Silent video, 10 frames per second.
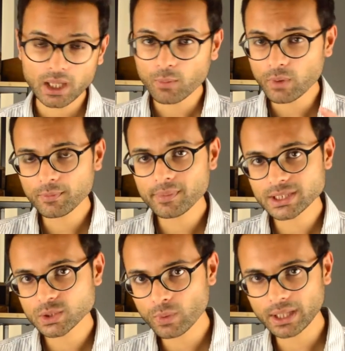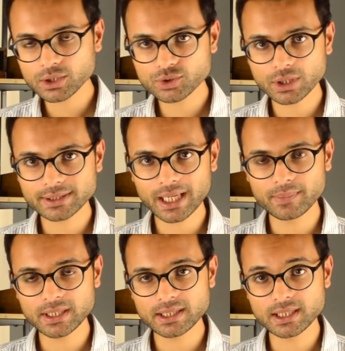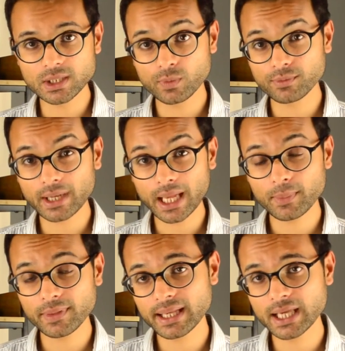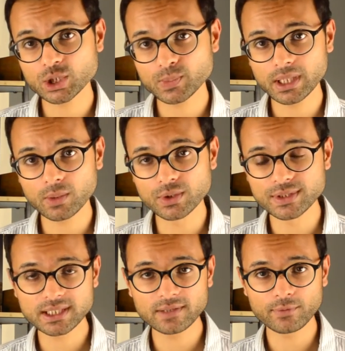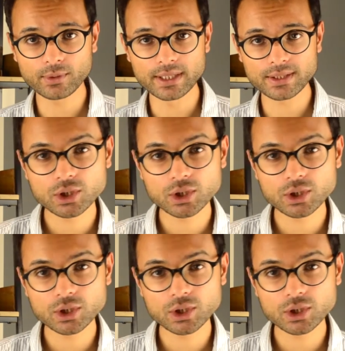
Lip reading: And when we mention well-controlled diabetes, we rely upon the HbA1c for this.